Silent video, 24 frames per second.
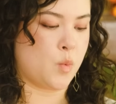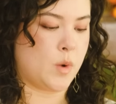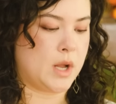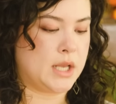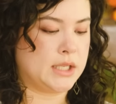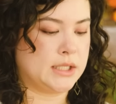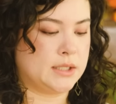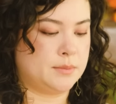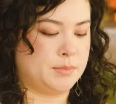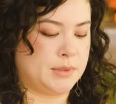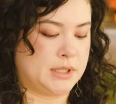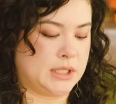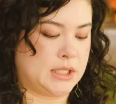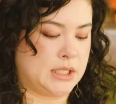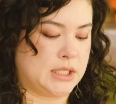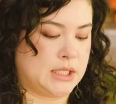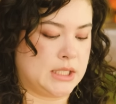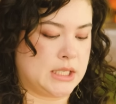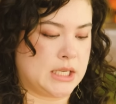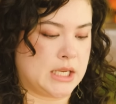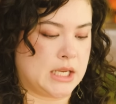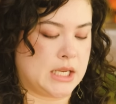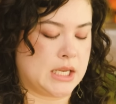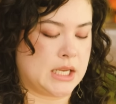wasp
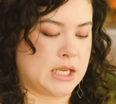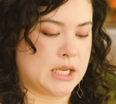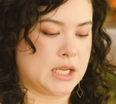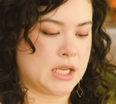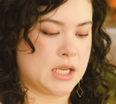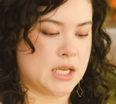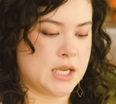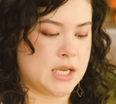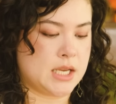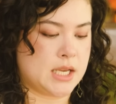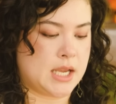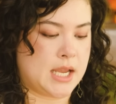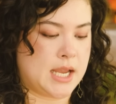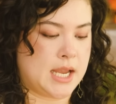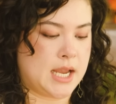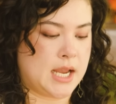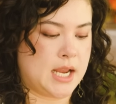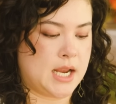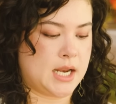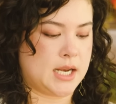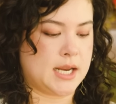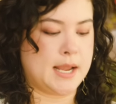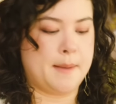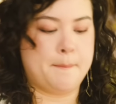sting
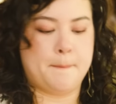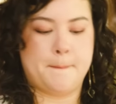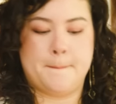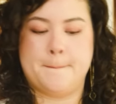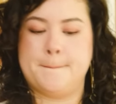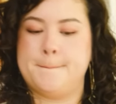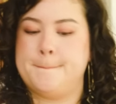and yep.